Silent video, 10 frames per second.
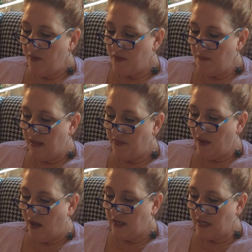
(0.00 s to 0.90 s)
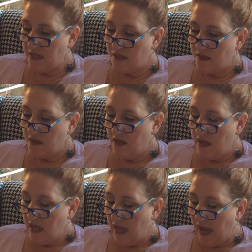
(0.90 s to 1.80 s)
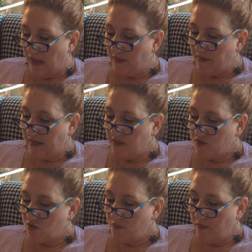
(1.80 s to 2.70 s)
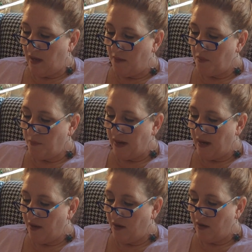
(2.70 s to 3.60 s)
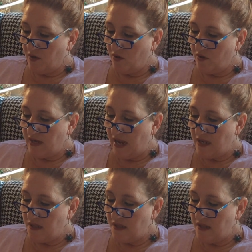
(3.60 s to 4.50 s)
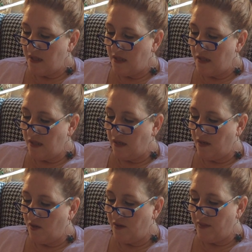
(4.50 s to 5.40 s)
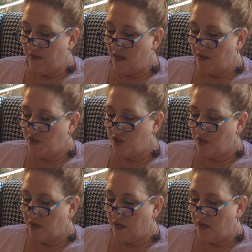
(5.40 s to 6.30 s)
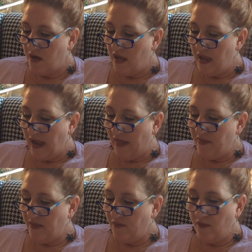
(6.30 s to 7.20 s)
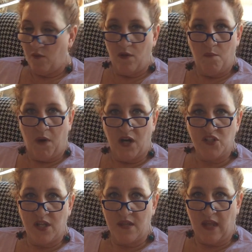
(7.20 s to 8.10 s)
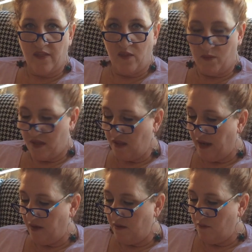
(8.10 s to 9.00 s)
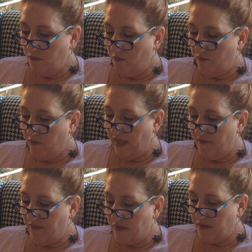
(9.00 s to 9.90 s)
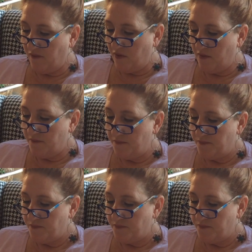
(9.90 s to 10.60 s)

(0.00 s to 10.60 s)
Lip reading: this month, August. And then they prepare and learn dances and learn of the culture. And then March is like the recital for that festival.